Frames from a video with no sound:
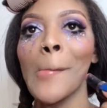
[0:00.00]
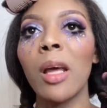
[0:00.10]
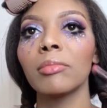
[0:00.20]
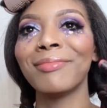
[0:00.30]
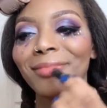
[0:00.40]
And
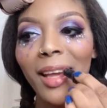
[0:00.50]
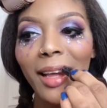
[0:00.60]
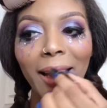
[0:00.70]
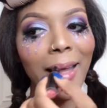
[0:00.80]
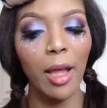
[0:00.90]
I'm going in
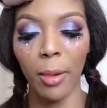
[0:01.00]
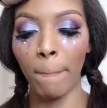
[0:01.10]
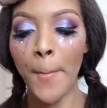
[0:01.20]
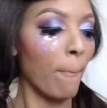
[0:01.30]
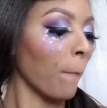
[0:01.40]
with a little
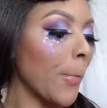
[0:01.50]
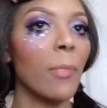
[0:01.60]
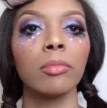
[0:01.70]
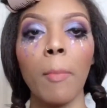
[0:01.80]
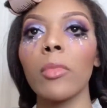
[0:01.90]
bit of a
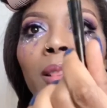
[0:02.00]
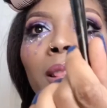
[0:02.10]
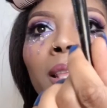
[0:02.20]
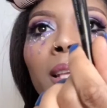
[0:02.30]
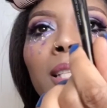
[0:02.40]
pink shade on
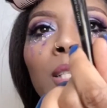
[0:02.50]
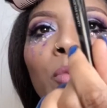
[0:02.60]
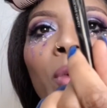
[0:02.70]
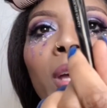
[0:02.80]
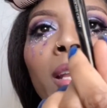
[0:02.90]
top of that
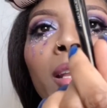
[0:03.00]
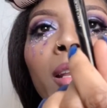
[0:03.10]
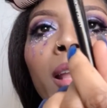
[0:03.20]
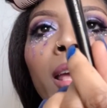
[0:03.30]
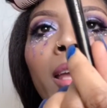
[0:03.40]
just to
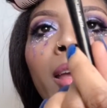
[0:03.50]
give it